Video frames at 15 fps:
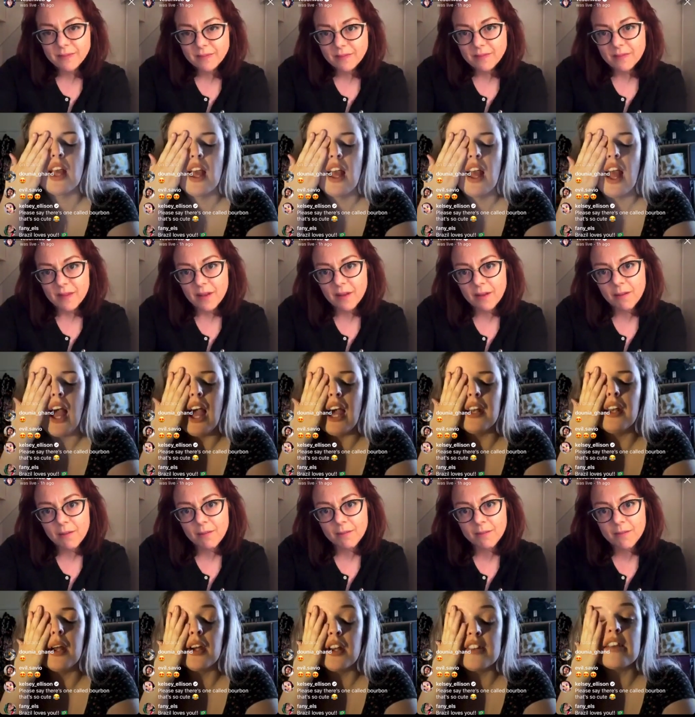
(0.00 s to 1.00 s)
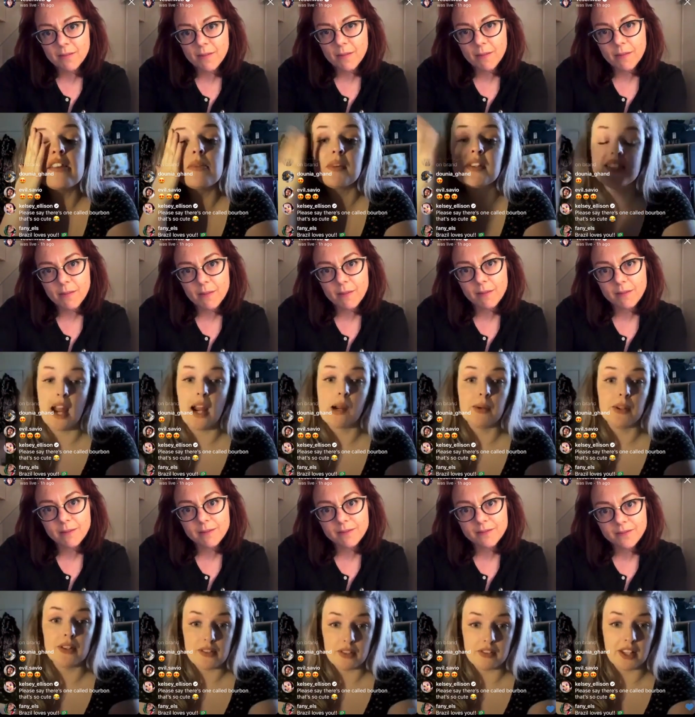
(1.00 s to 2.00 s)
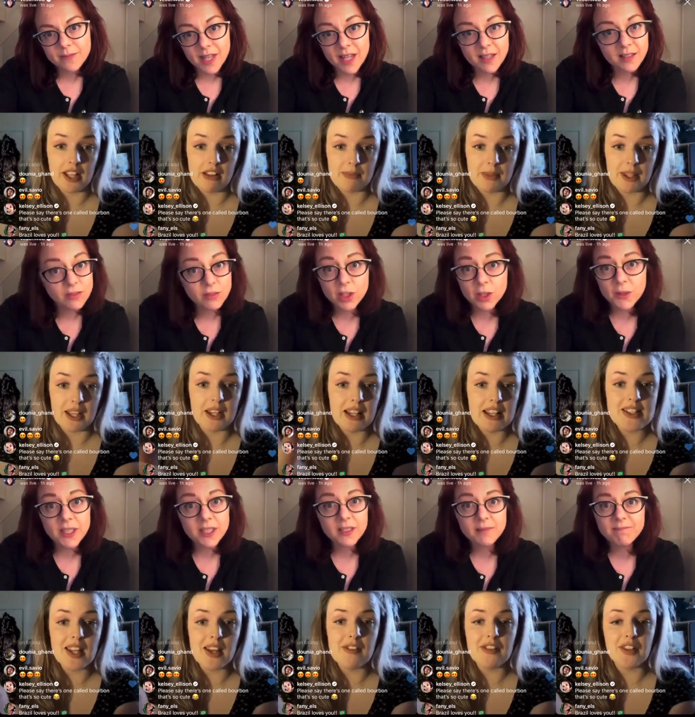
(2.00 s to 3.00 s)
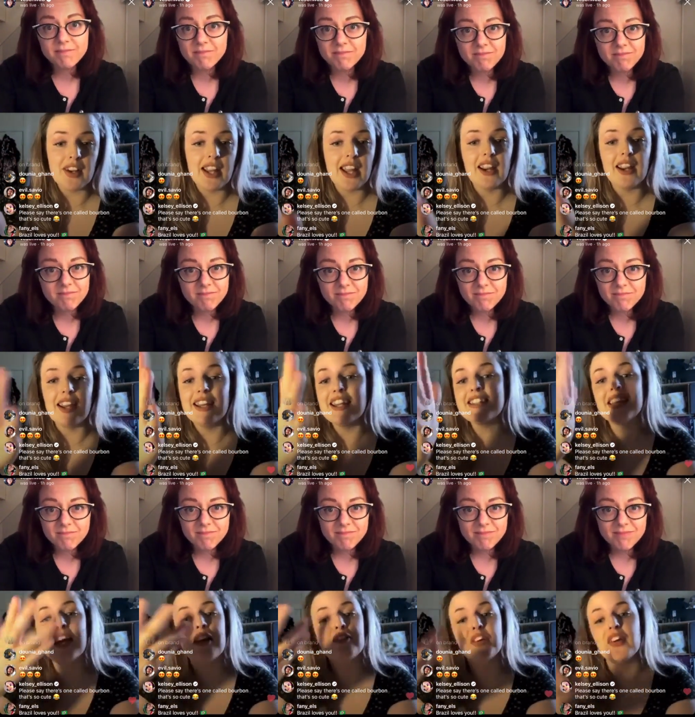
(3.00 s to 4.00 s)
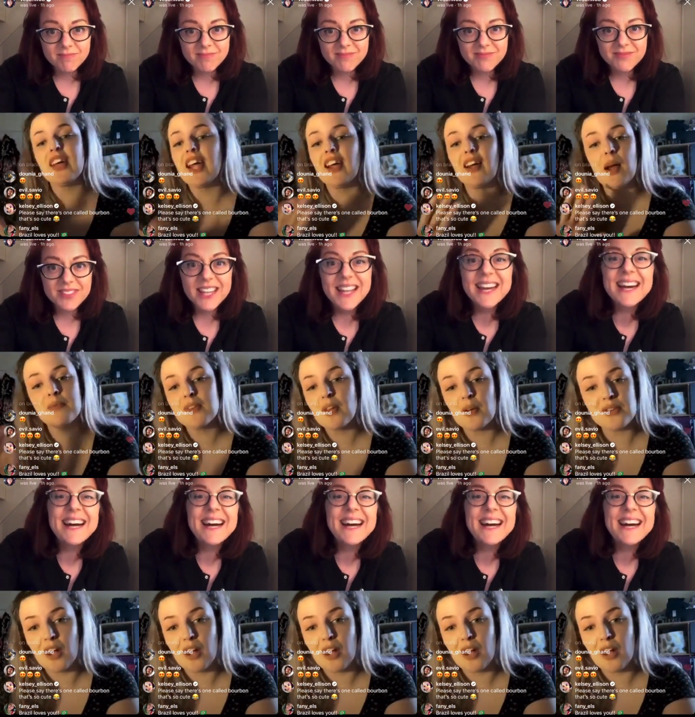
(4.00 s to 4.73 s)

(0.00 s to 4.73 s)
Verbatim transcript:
Speaker 1: and I'm gonna say something terrible, so forgive me. And Lydia, if you're here, Lydia, if you're here, I'm so sorry.